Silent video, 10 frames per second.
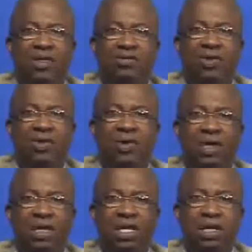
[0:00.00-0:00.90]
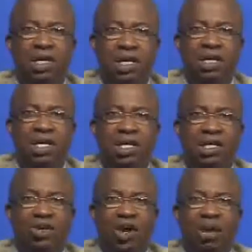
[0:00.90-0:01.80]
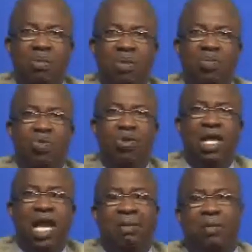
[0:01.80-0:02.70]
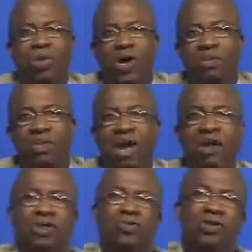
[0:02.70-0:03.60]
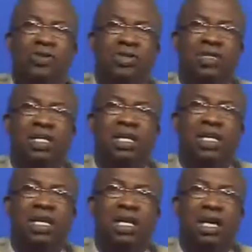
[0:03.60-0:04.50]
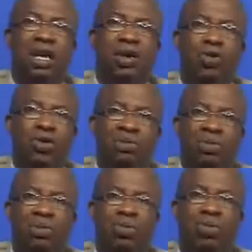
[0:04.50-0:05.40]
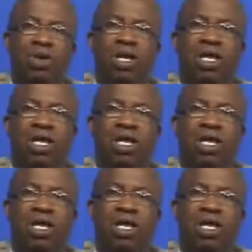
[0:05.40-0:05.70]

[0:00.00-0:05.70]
for the younger people and more embryos for the older people.